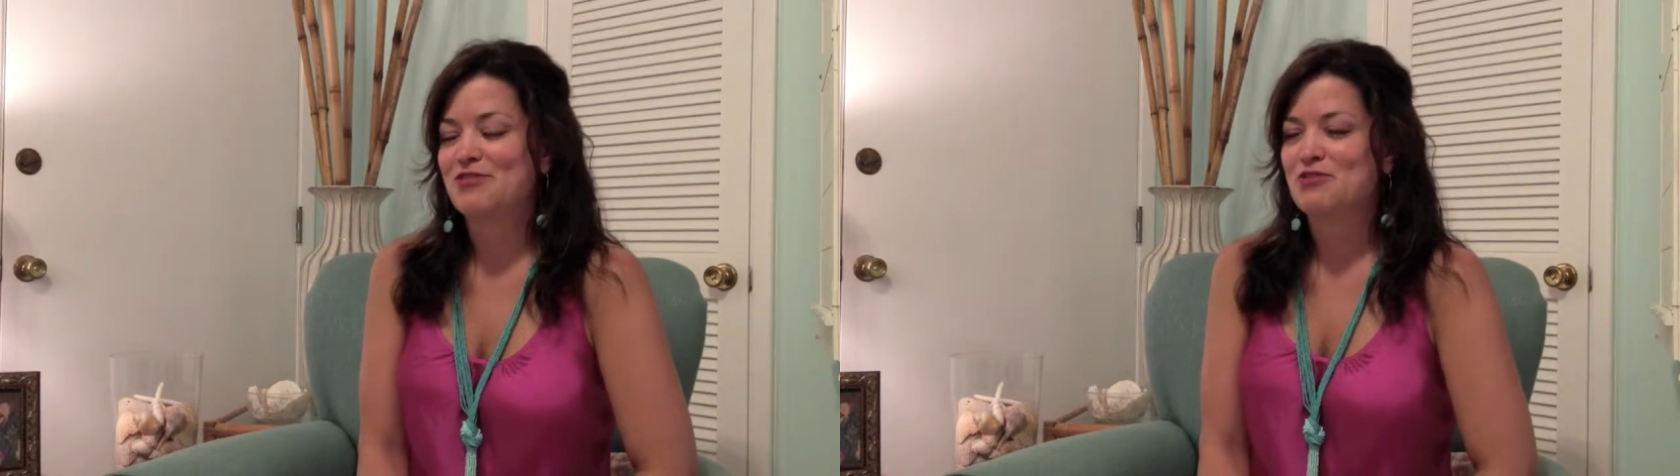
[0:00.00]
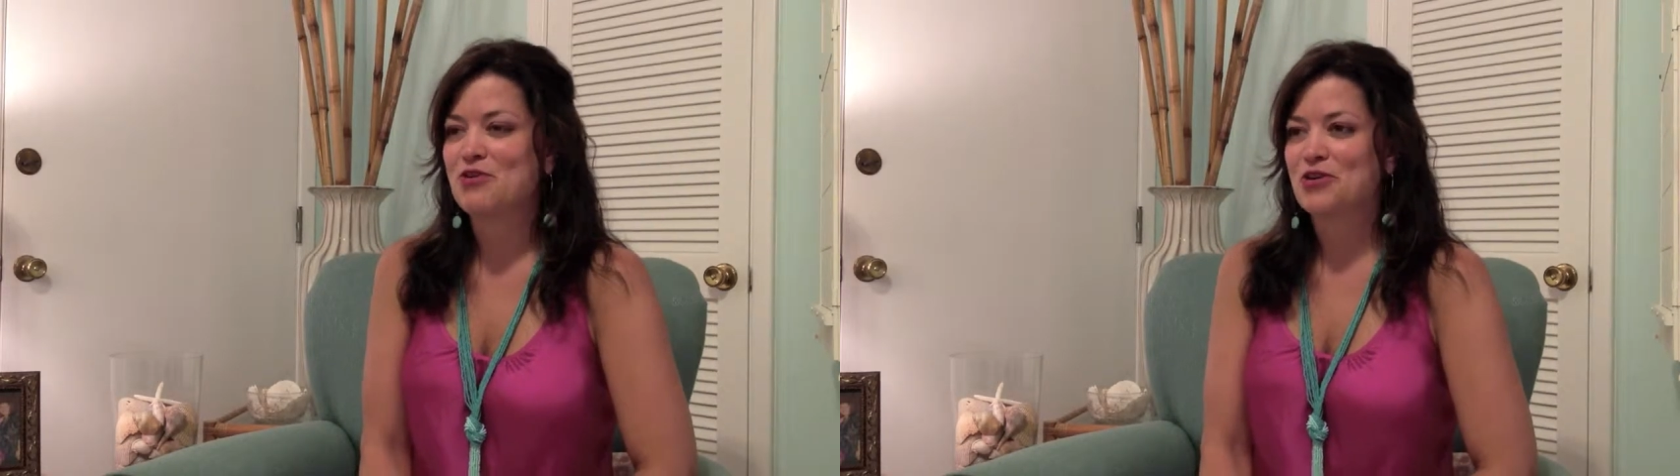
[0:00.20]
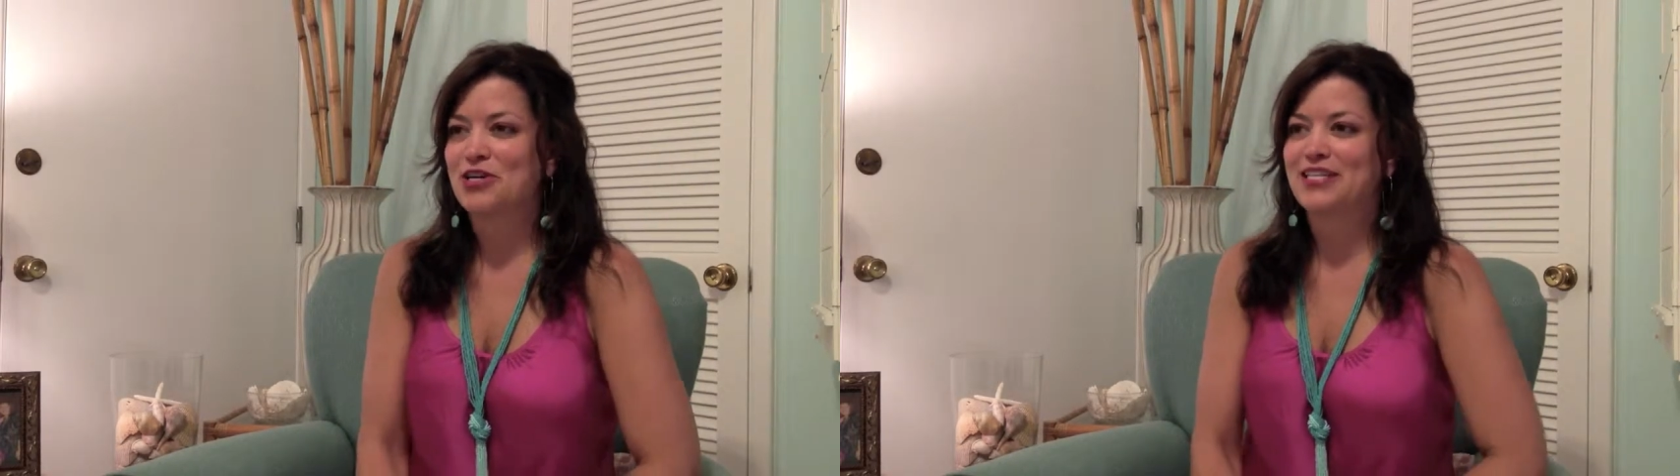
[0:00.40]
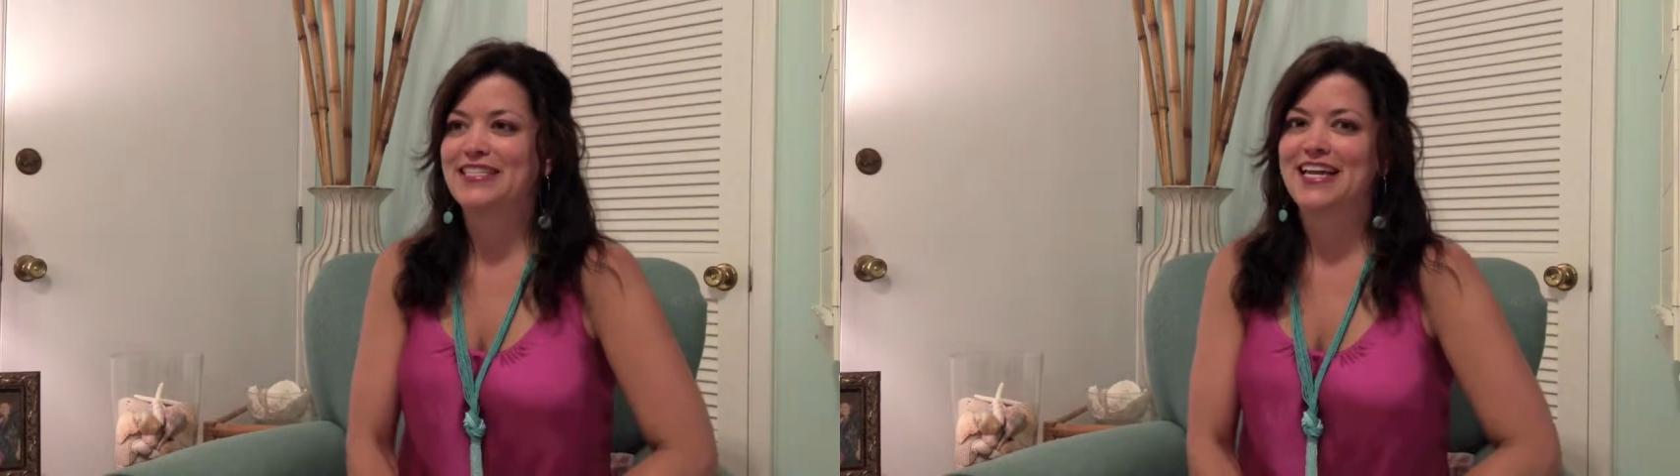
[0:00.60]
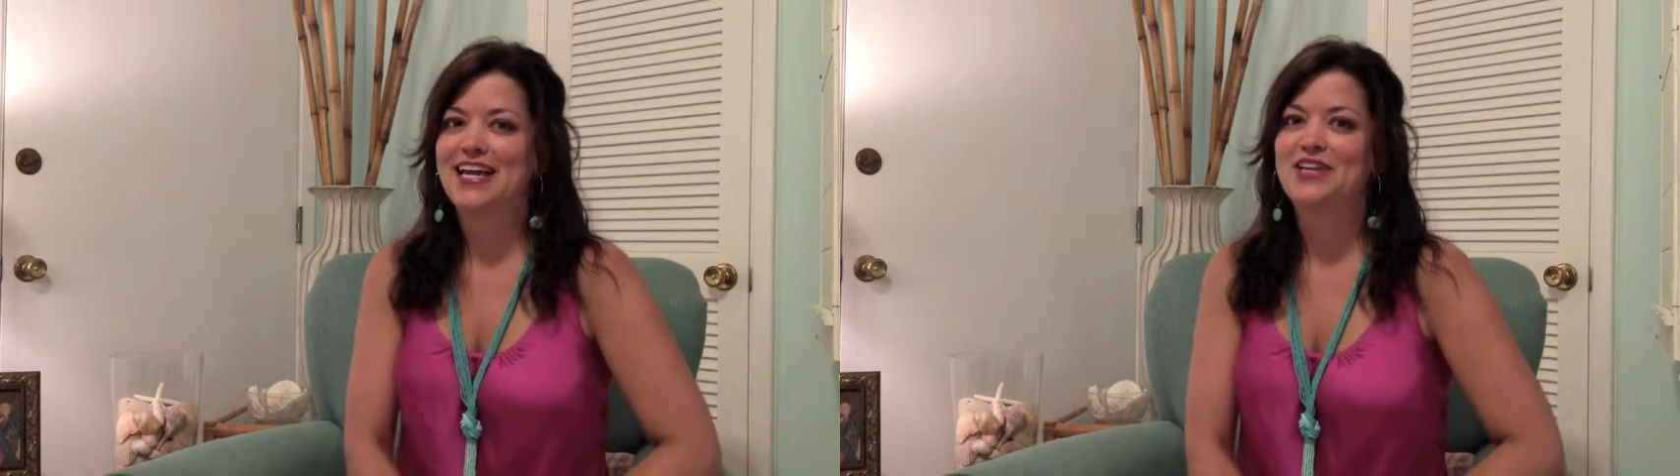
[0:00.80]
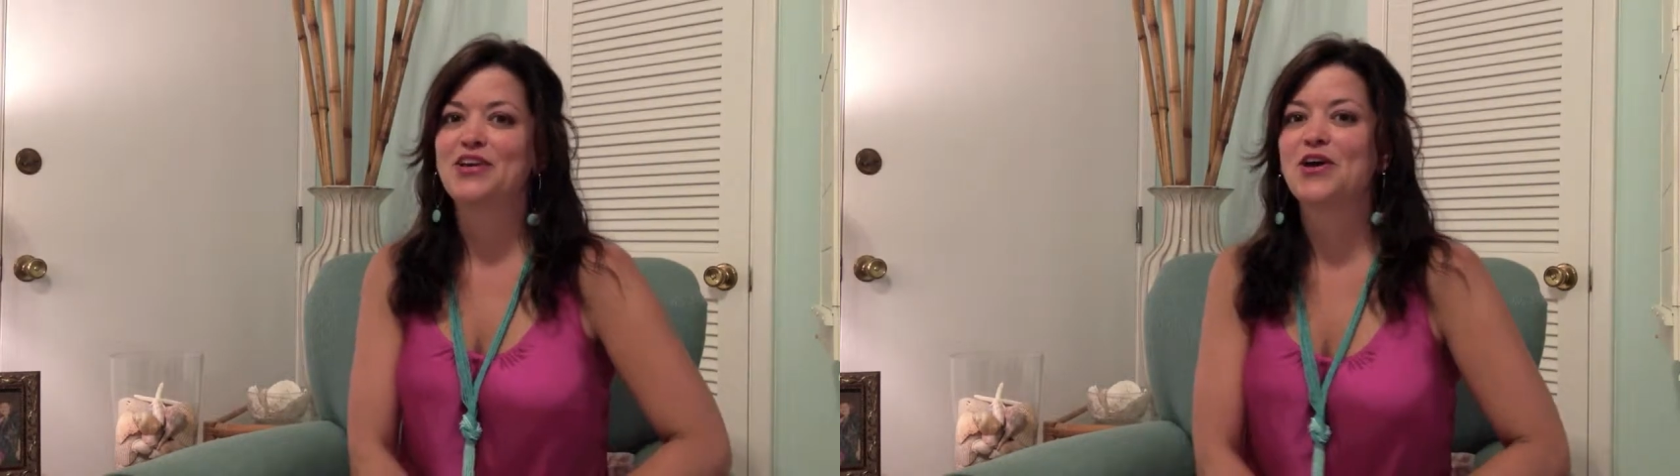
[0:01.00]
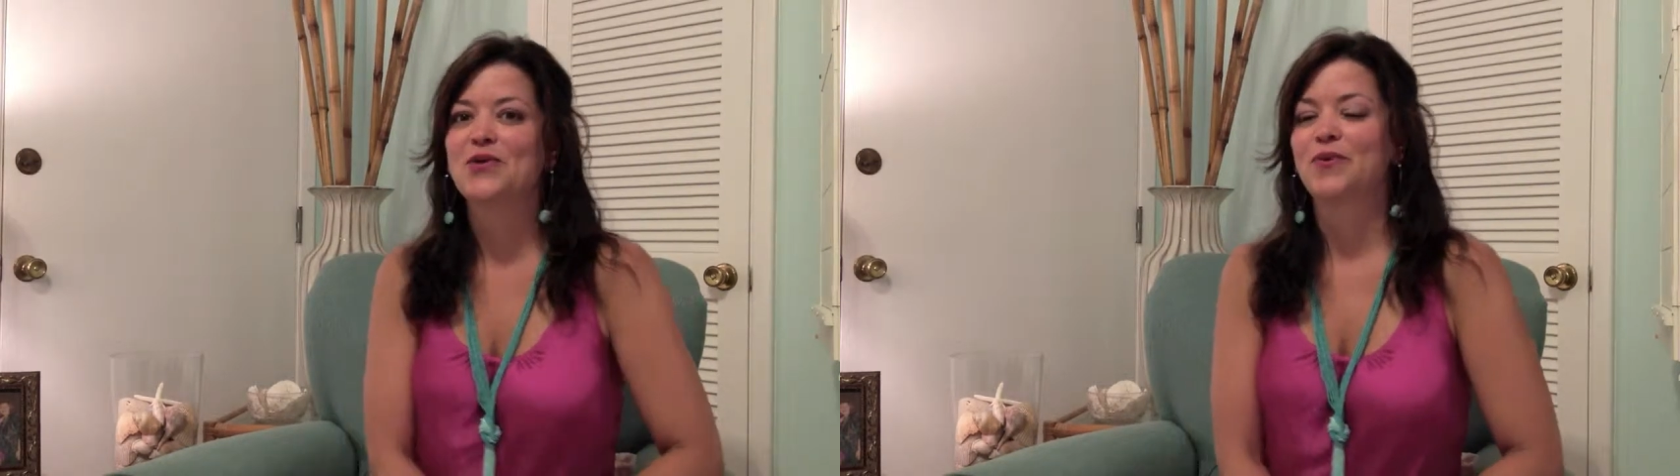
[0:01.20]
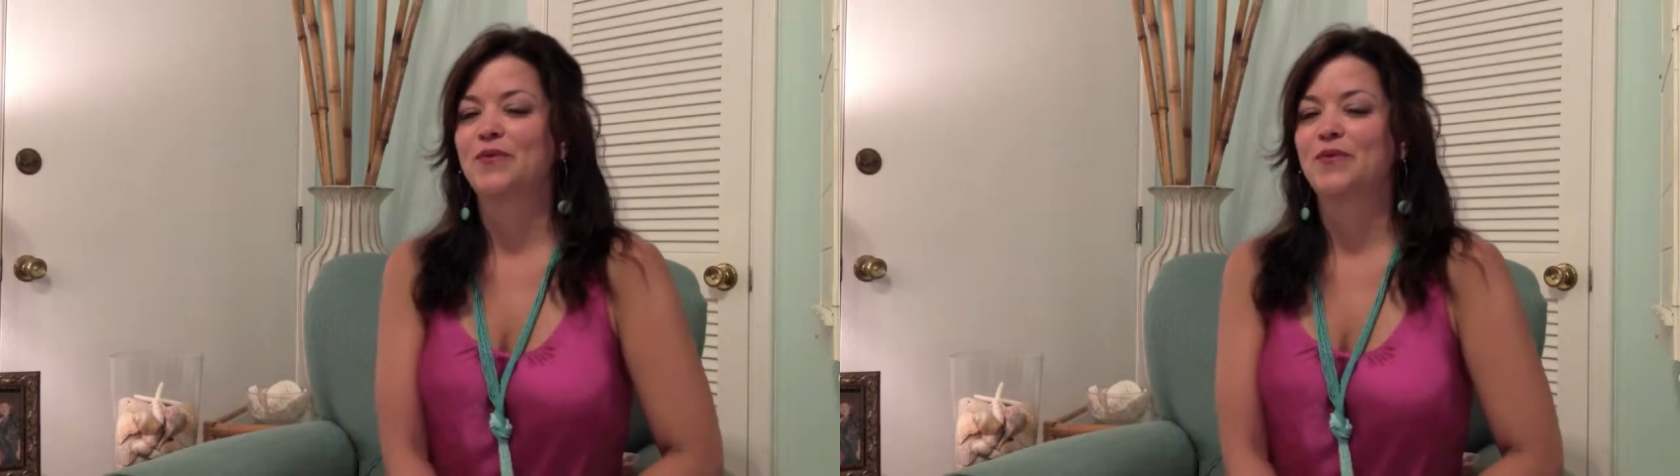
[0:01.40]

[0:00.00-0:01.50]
in the car and, and go.